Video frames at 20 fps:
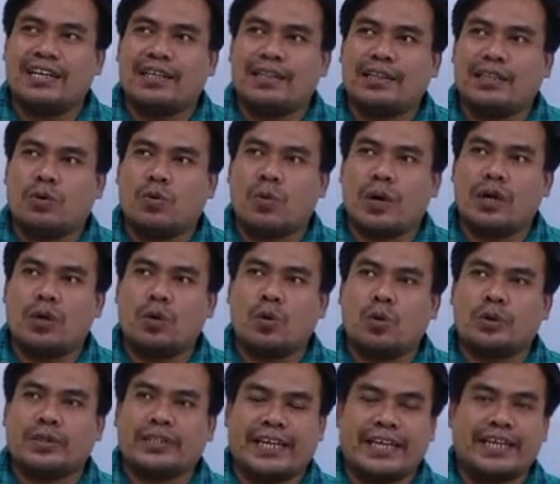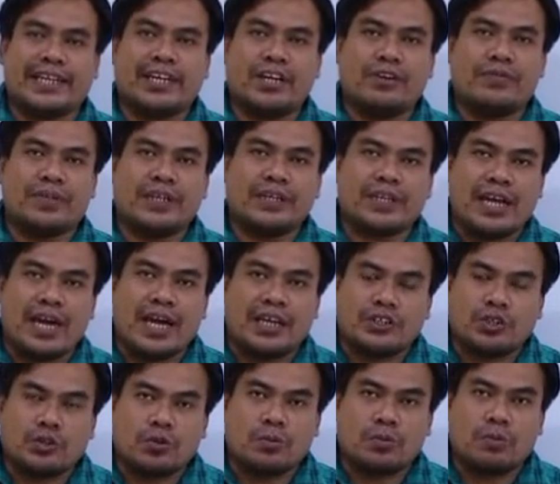the one who take care of the
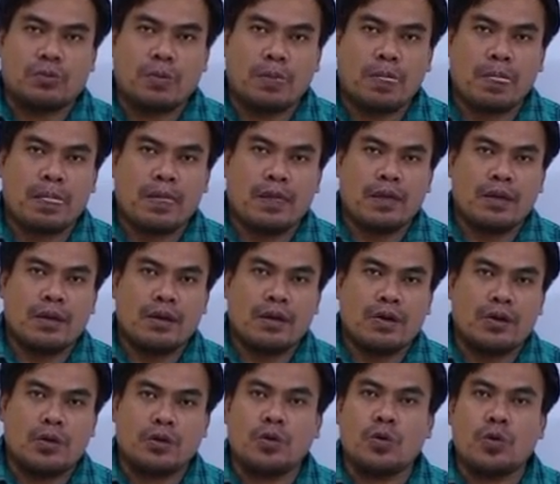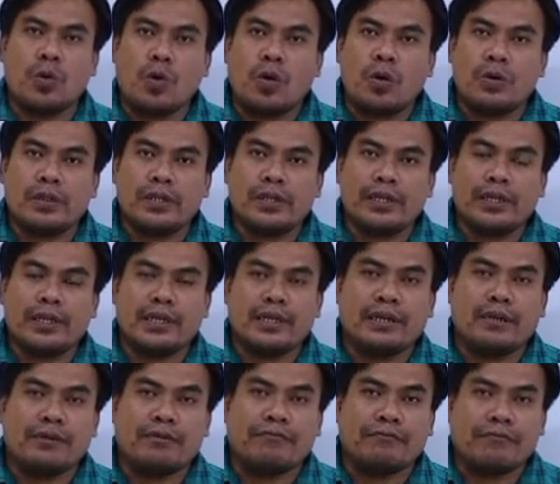classroom, who do all the
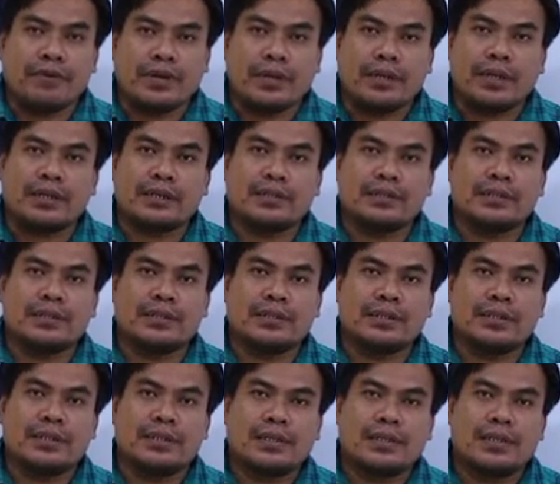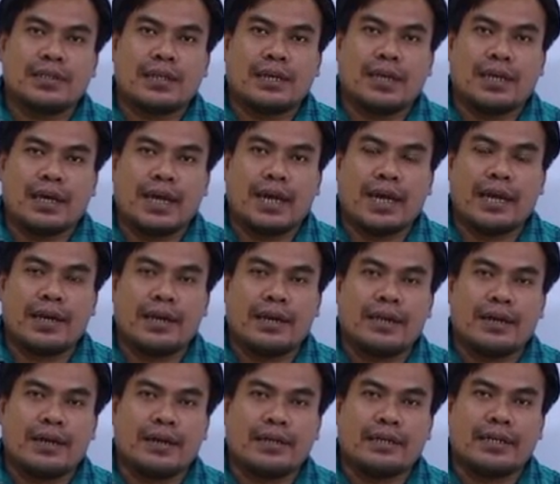works and
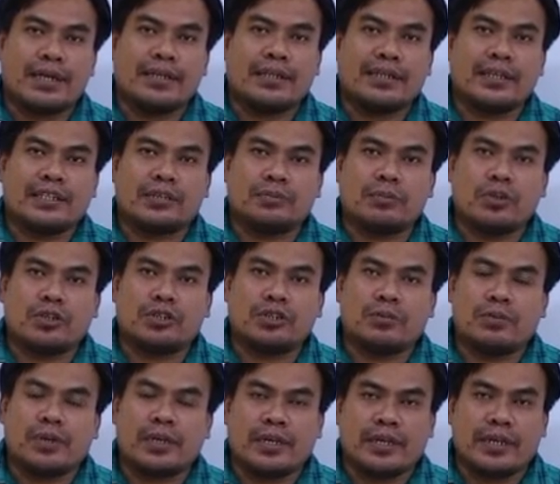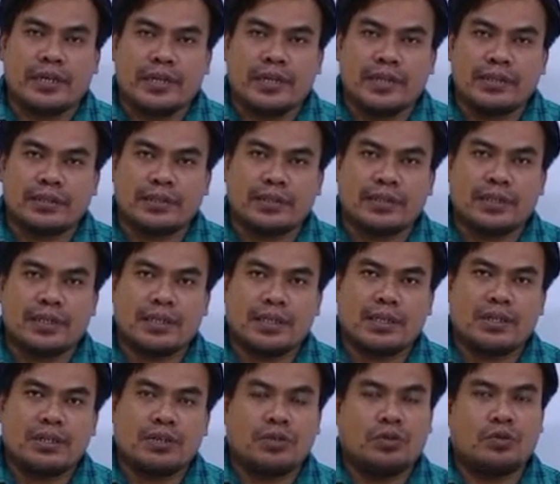taking the responsibilities,
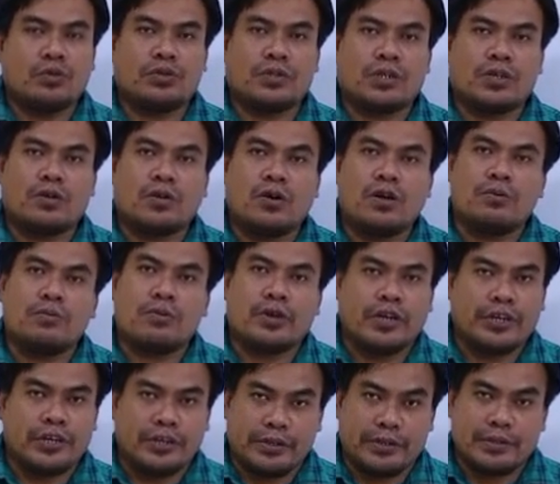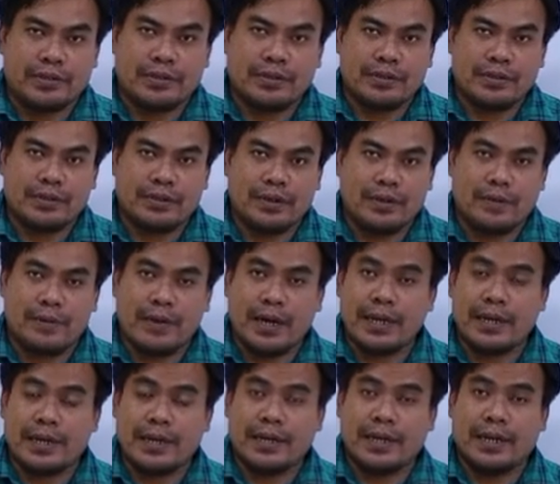those are called monitors. All
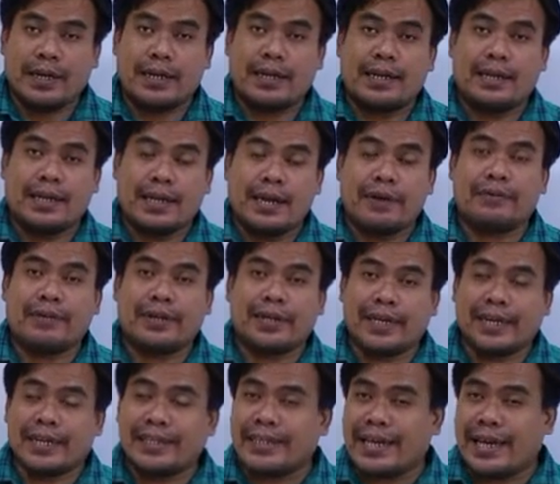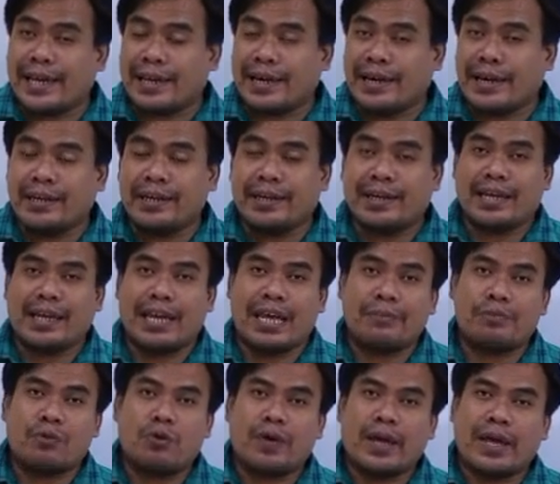right? Now you're getting that, right?
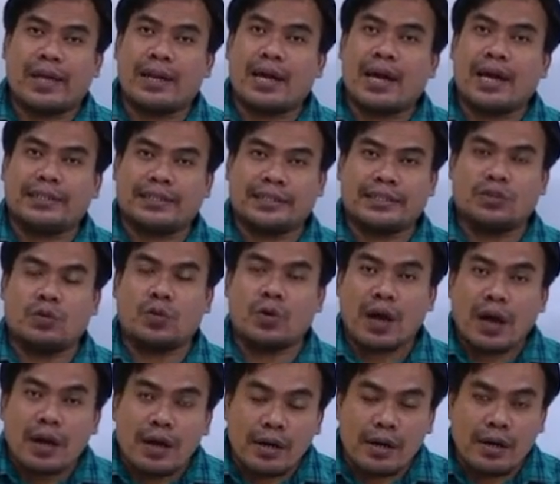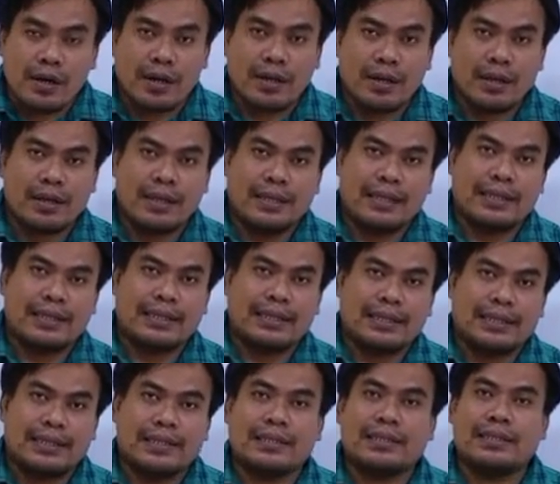M-O-N-I-T-O-R,
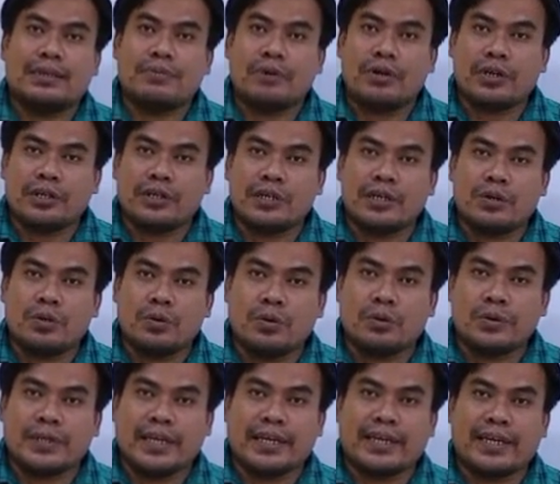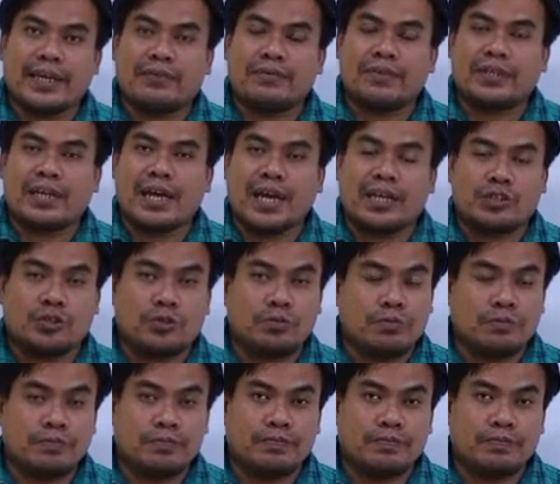the monitor who take care of the classroom.